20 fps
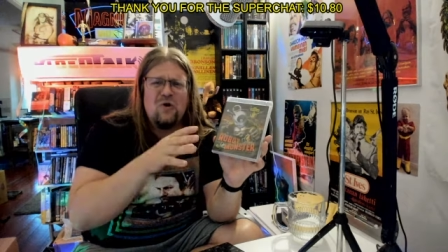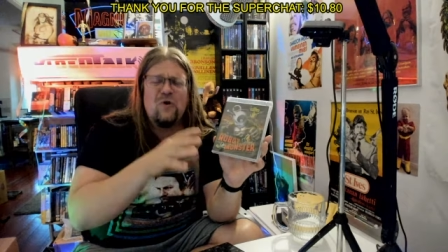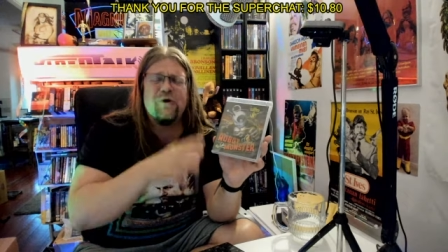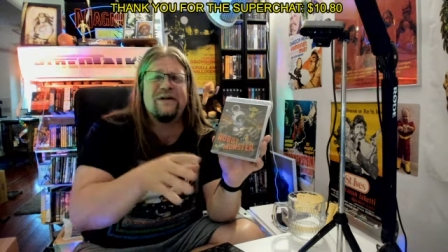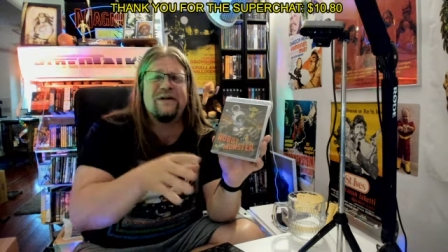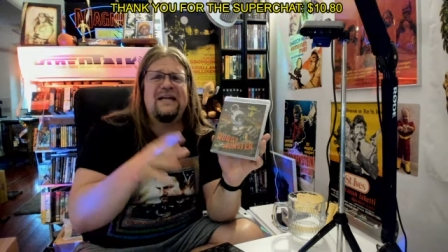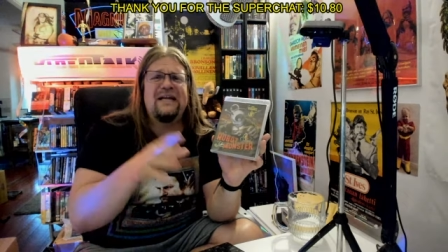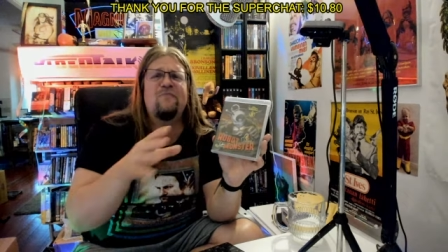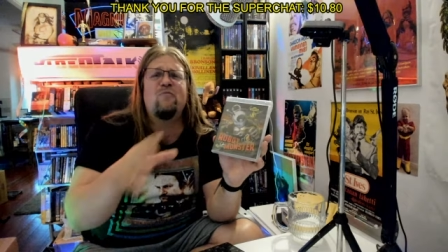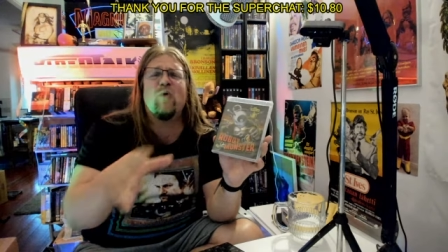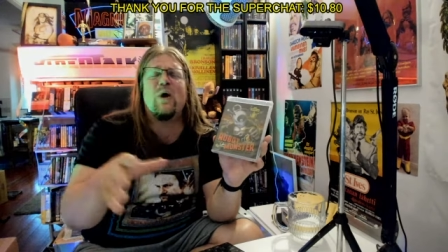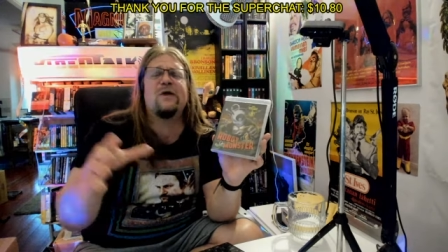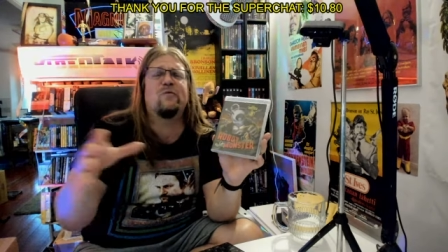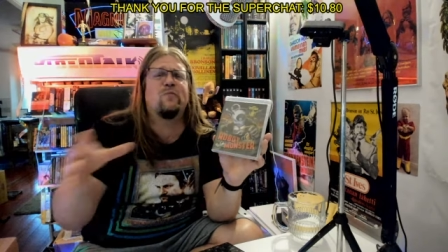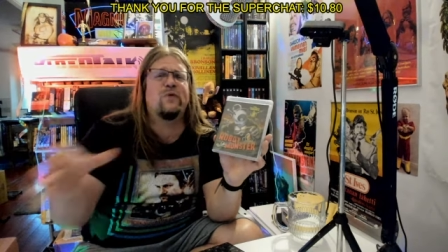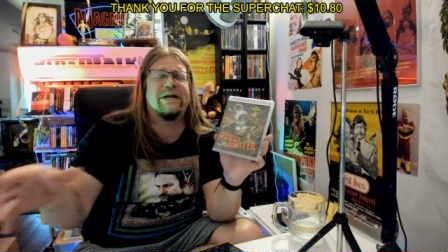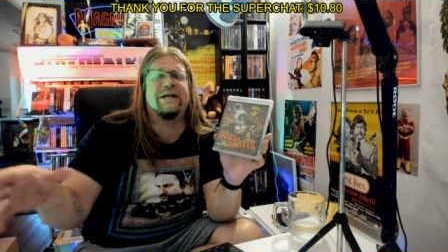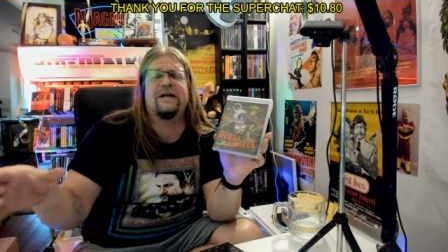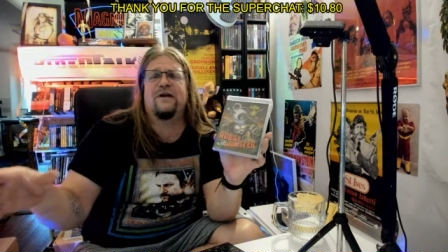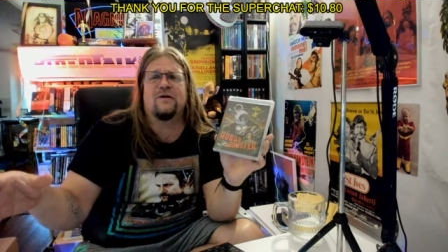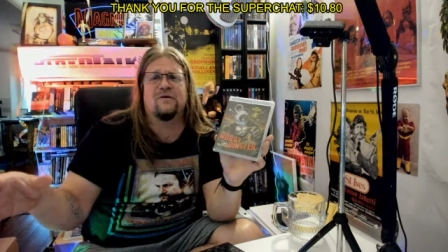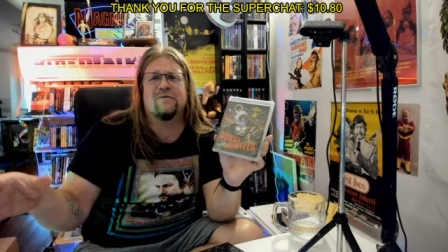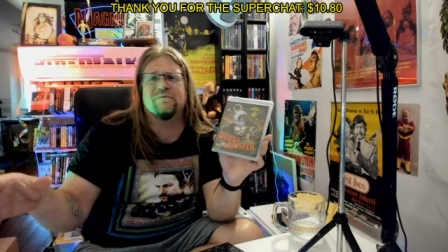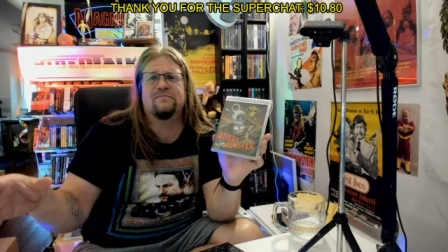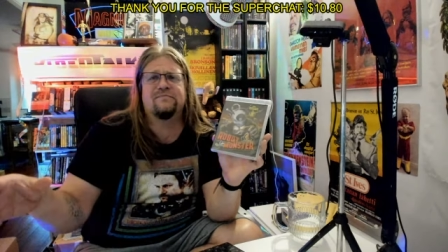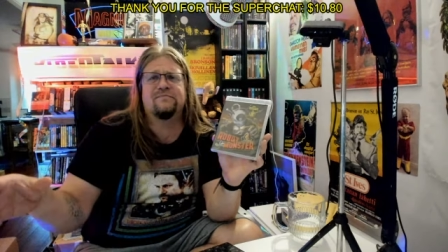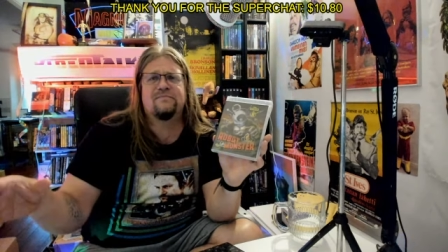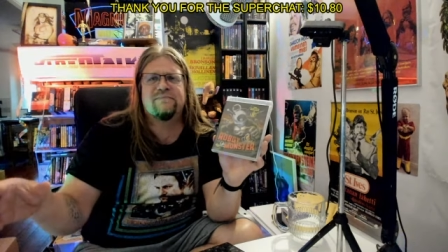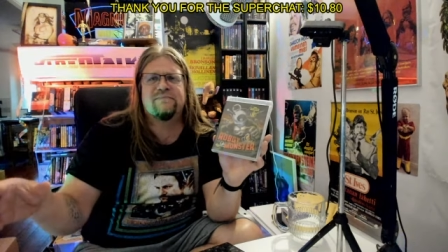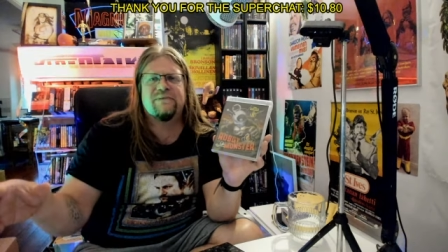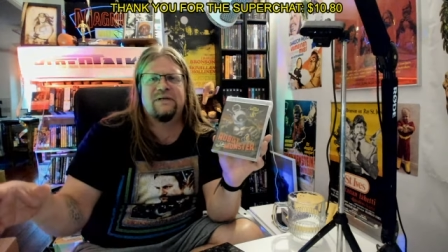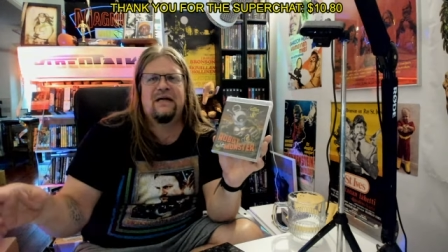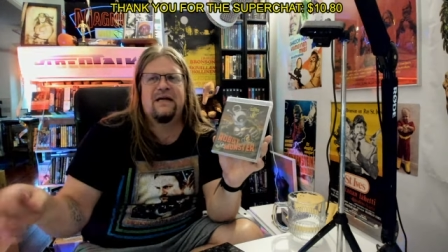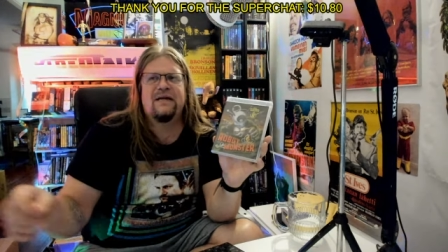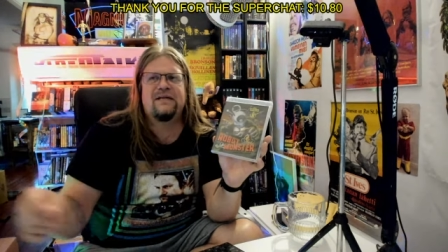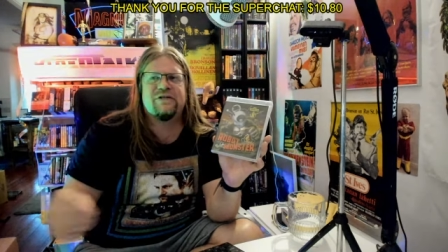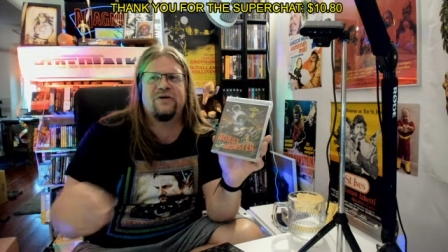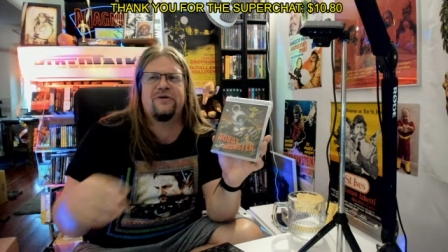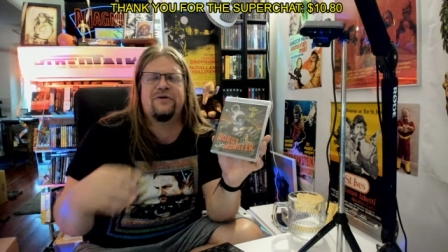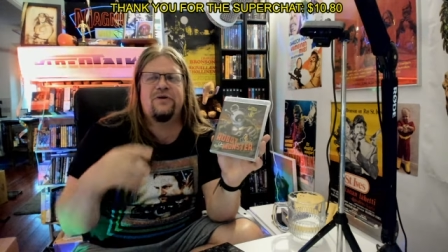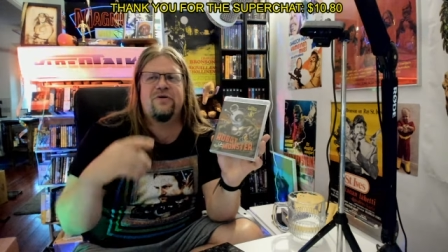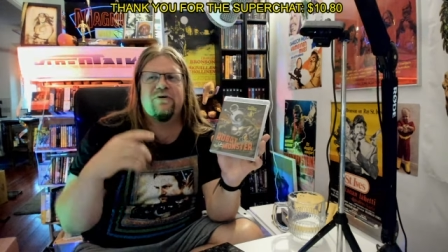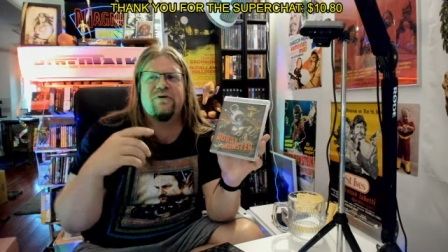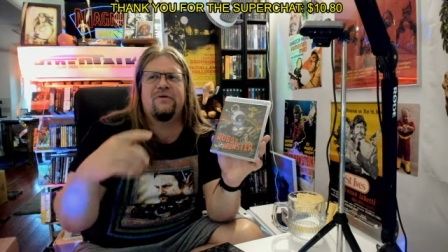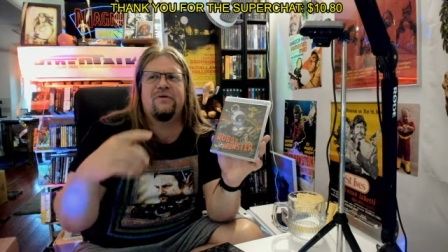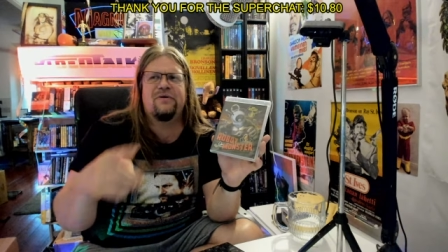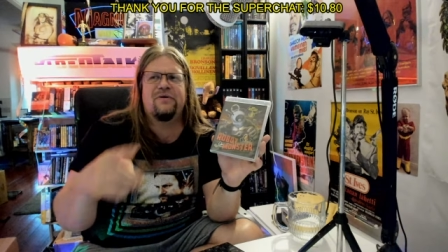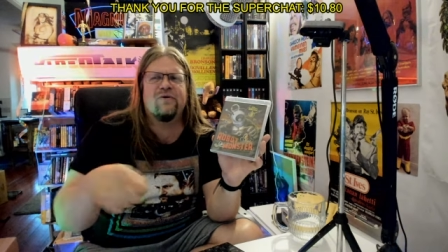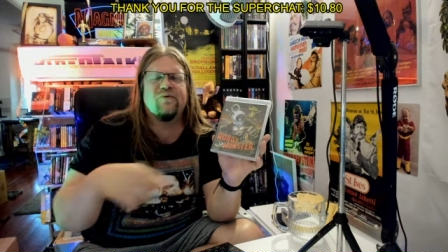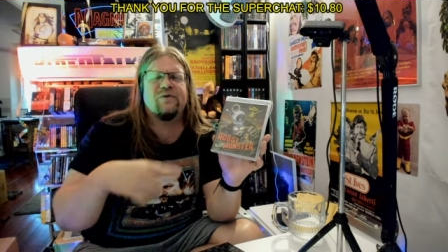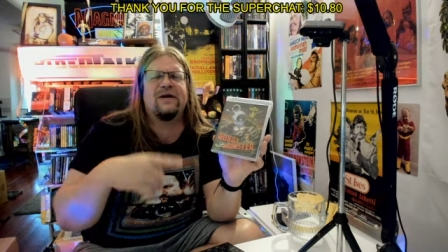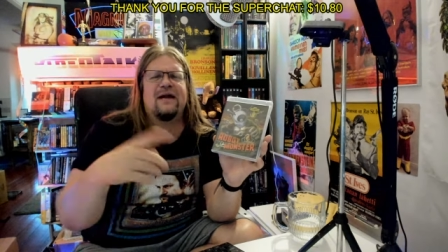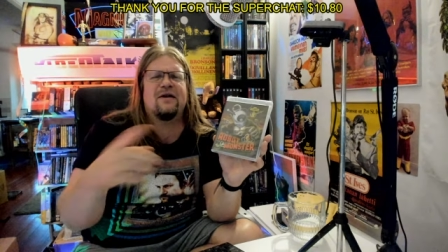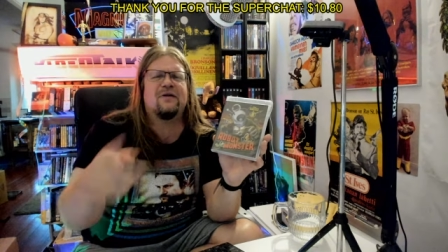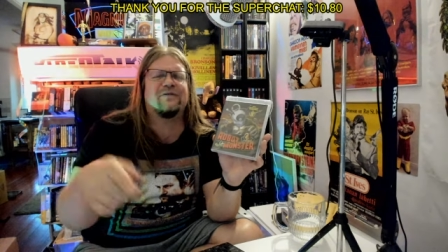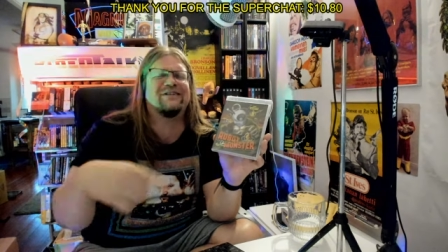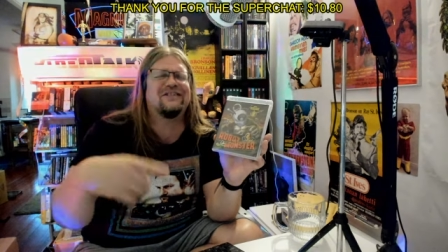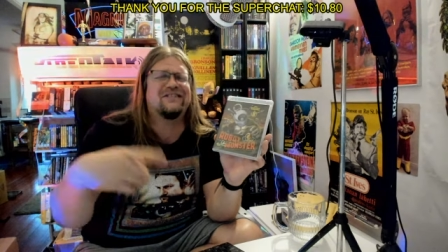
in one video. So you cannot